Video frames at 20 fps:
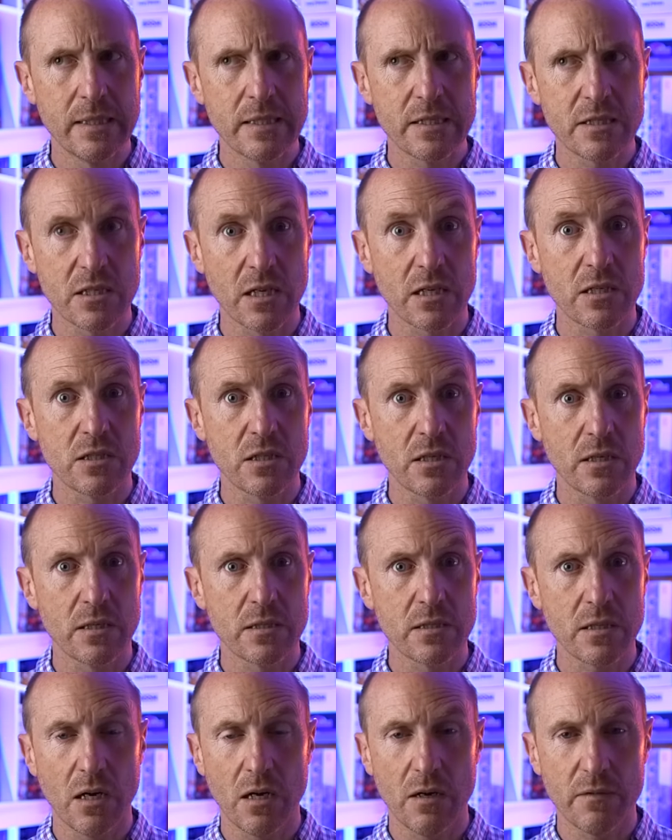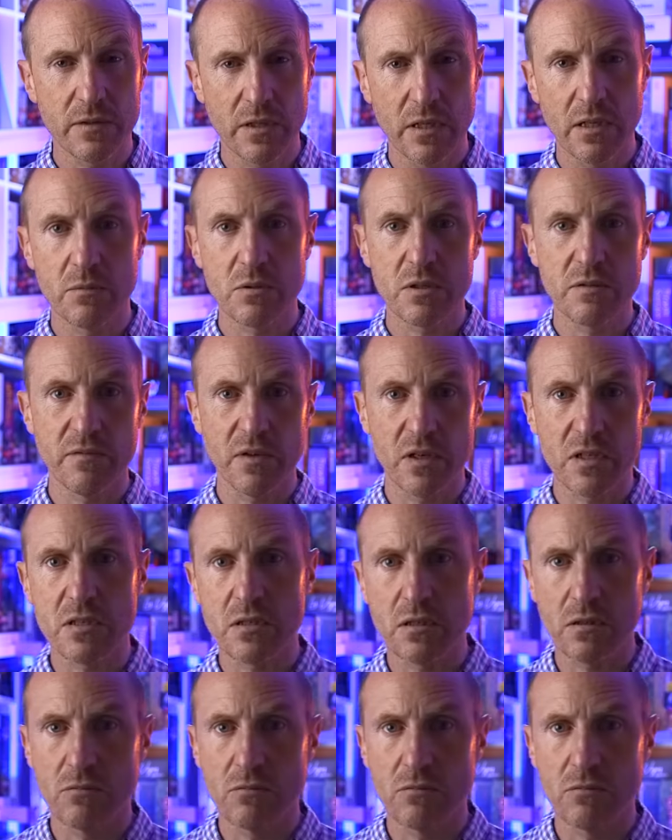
6 years after it was first